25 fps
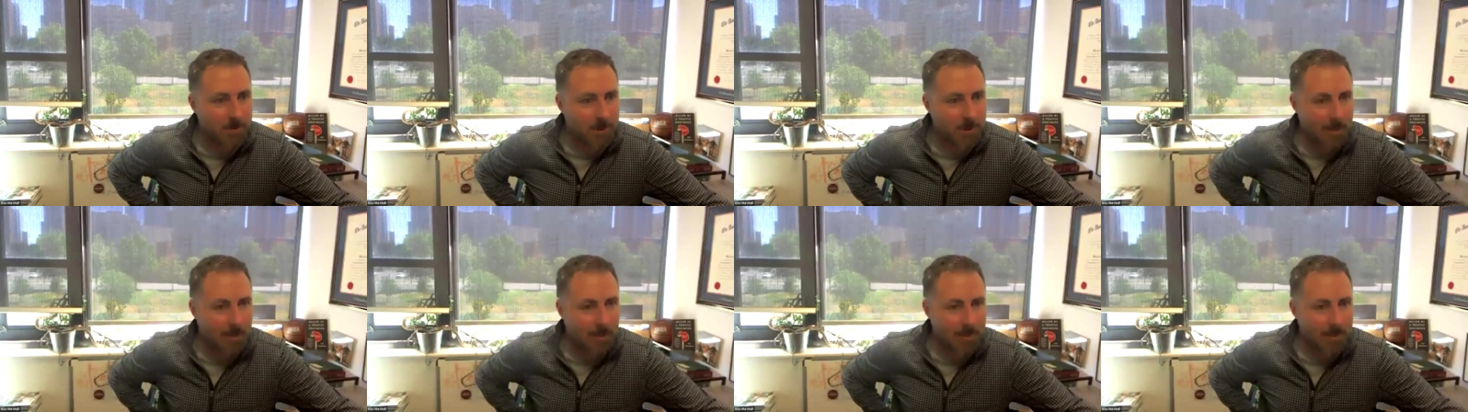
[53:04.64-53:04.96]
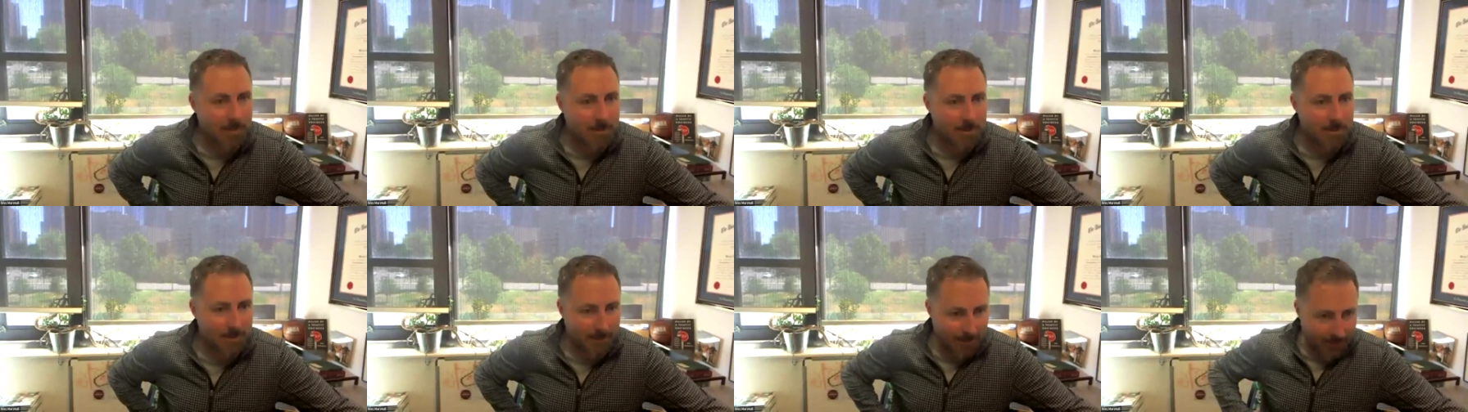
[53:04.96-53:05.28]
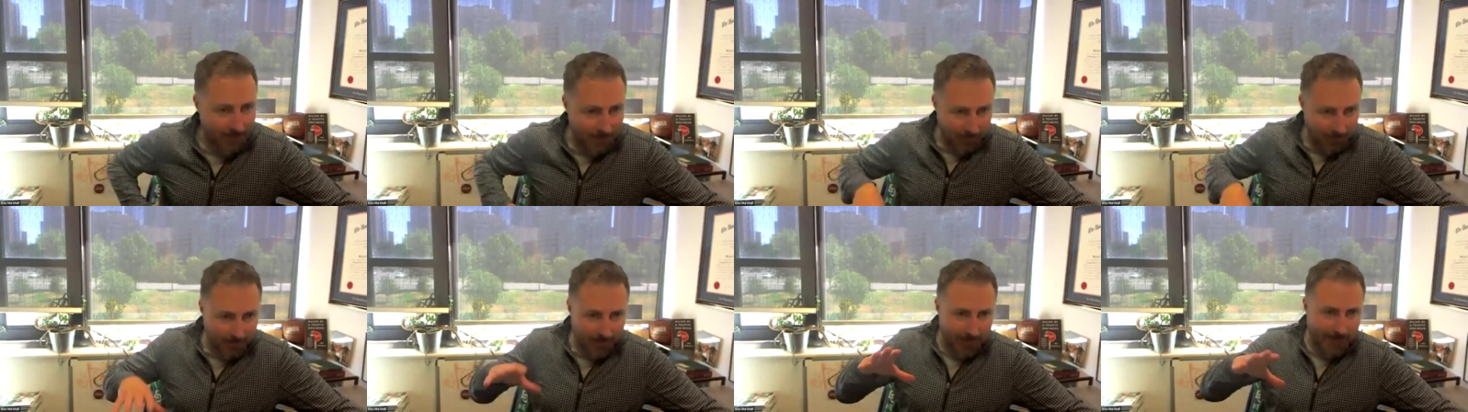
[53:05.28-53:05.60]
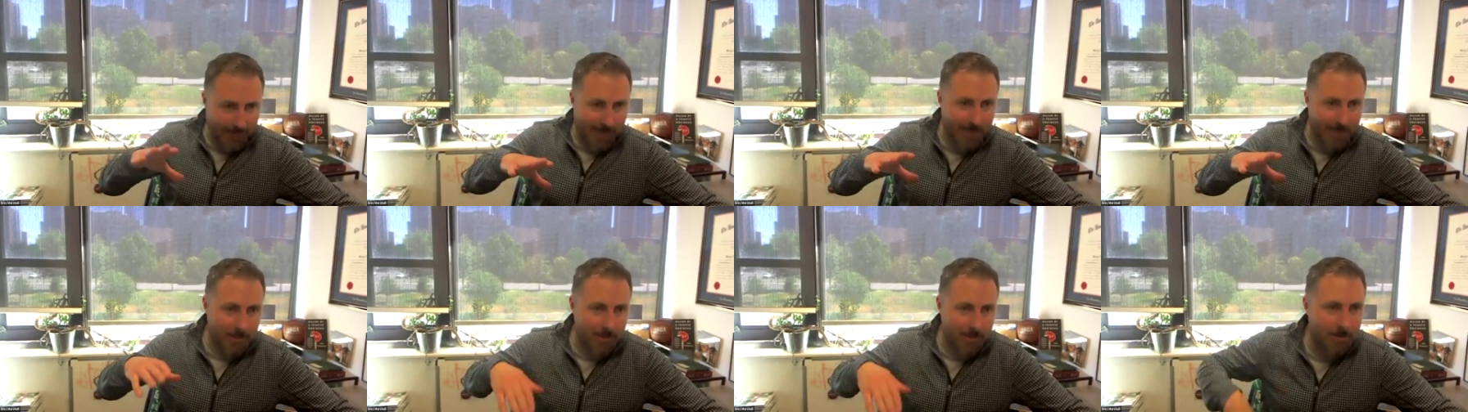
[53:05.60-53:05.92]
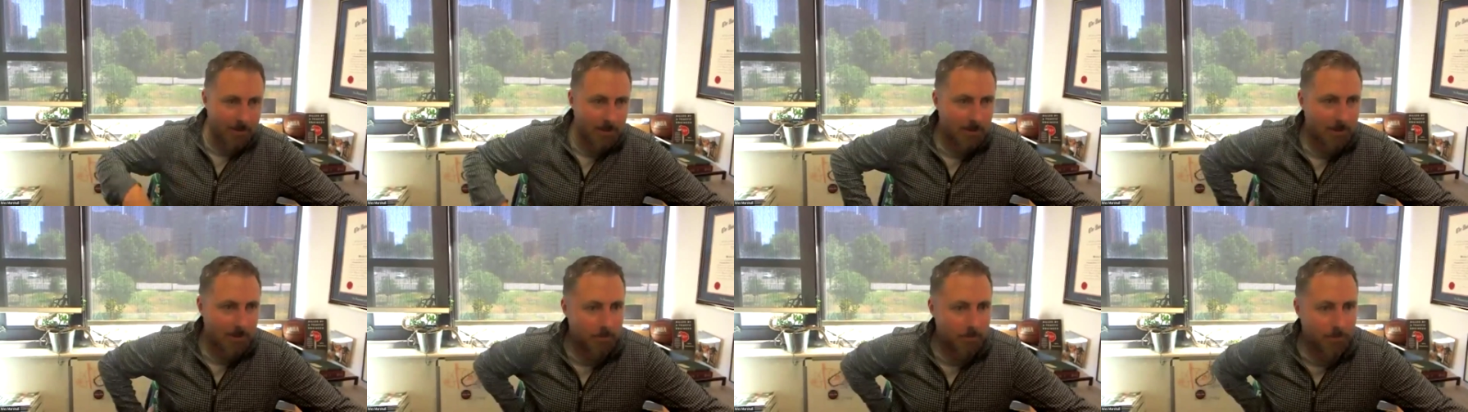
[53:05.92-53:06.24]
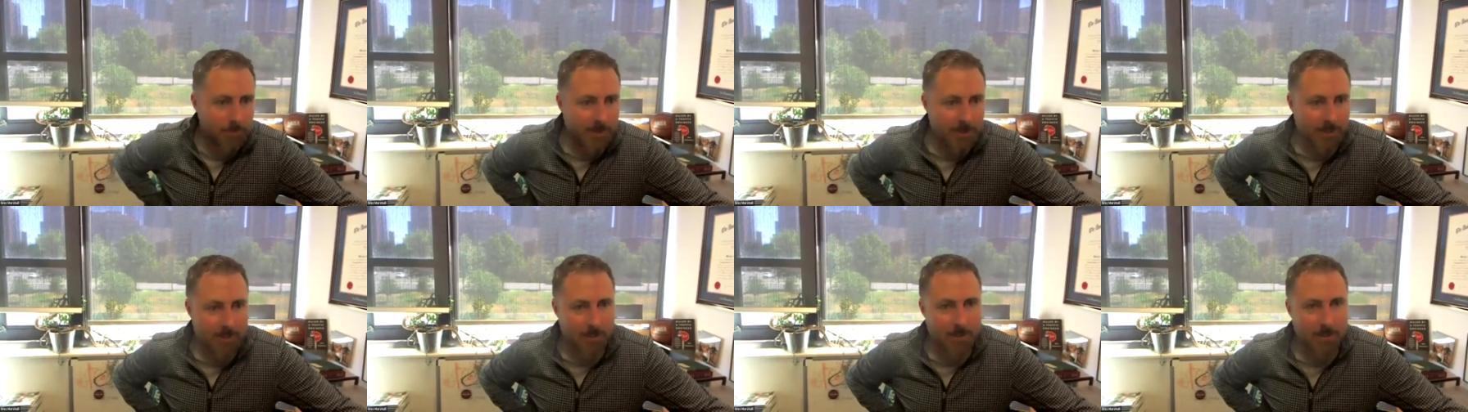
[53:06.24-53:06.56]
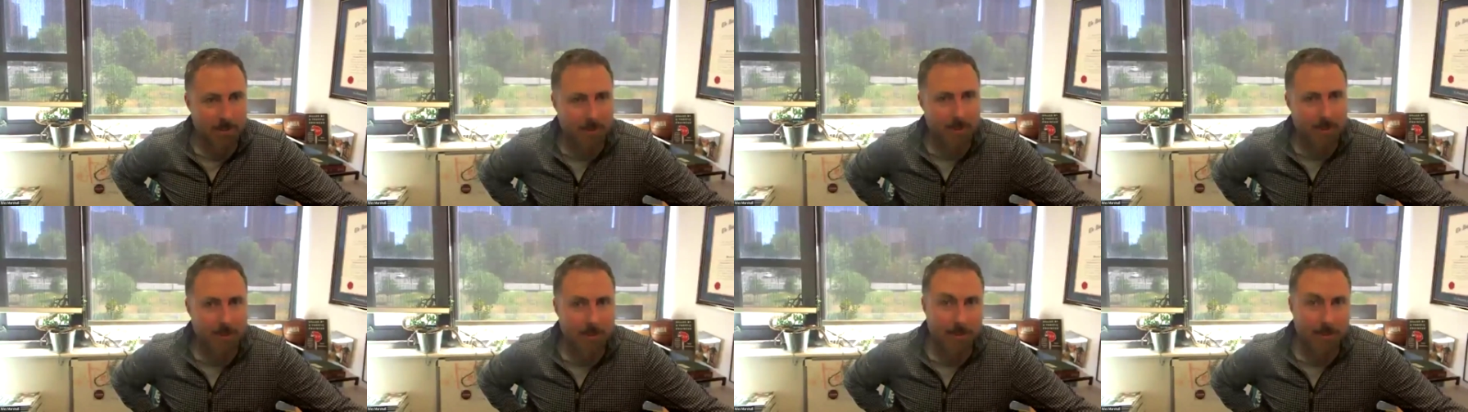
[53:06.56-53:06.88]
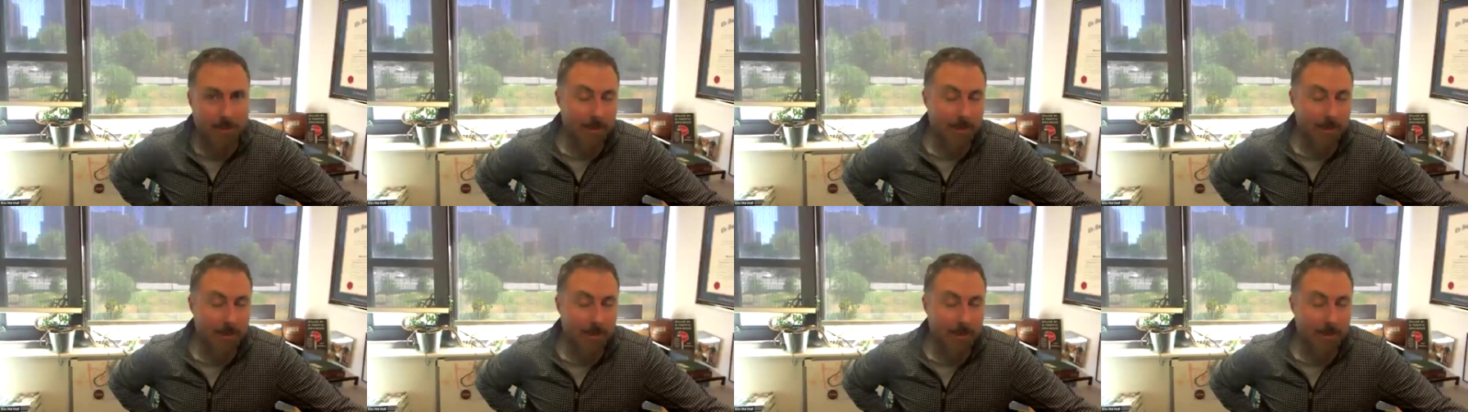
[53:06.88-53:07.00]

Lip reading: behind like that being a need.